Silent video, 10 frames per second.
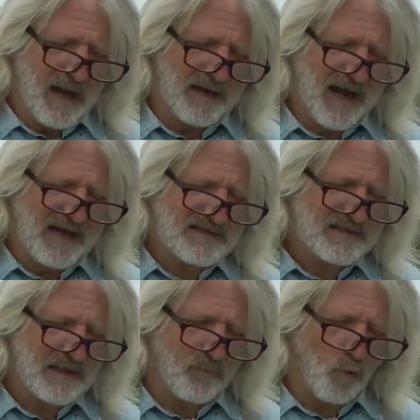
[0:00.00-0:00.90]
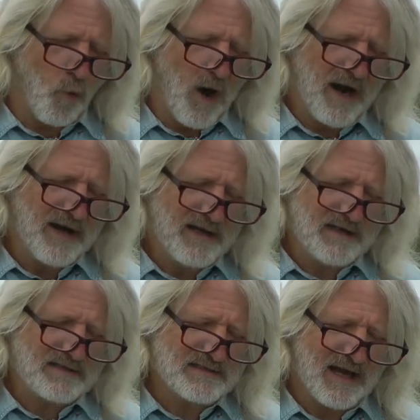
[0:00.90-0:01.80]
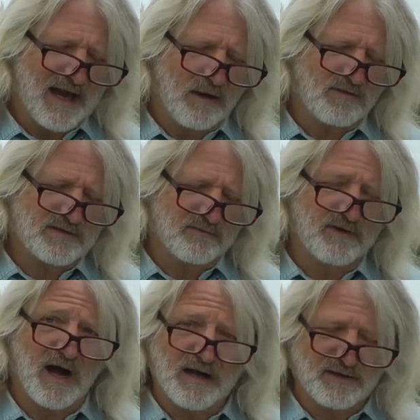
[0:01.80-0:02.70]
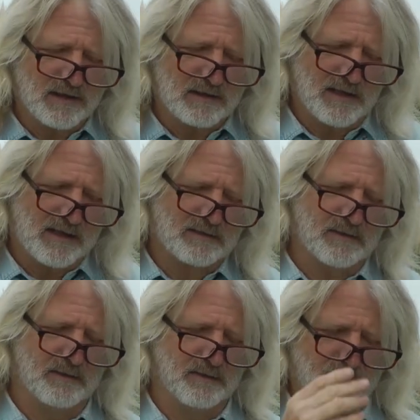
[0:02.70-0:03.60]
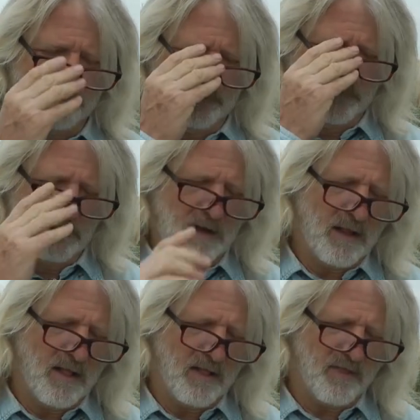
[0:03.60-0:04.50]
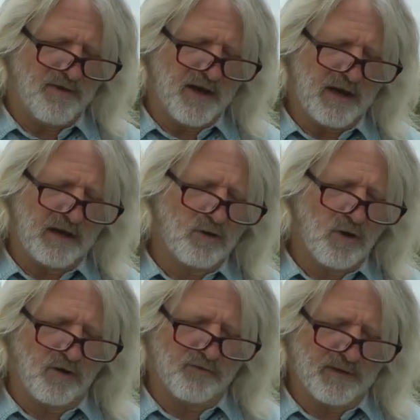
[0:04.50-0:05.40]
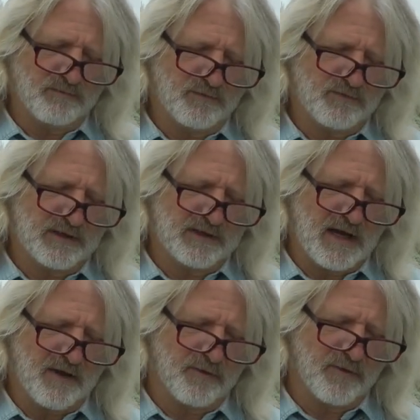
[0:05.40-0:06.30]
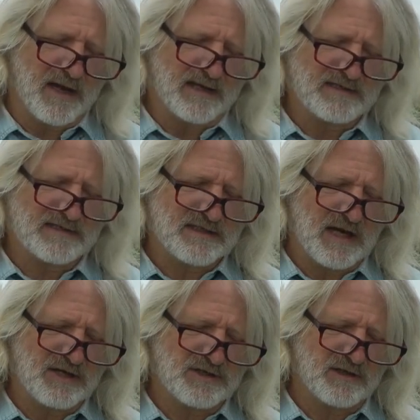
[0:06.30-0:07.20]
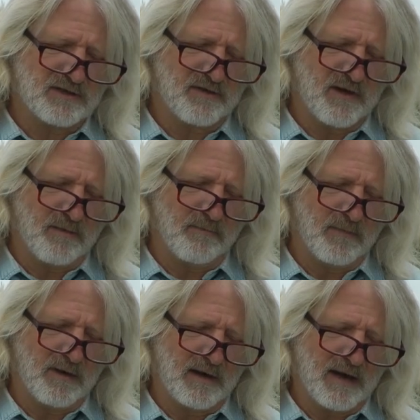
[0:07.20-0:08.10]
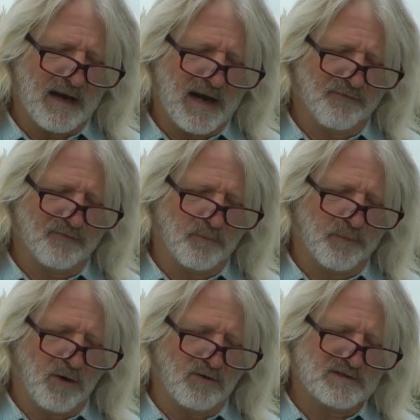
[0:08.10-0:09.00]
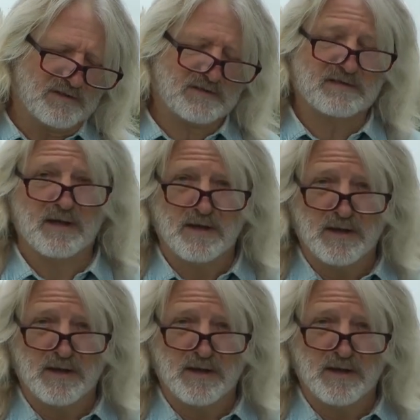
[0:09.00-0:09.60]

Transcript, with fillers: and asked them, why is the house of God neglected? Then I called them together and stationed them at their posts.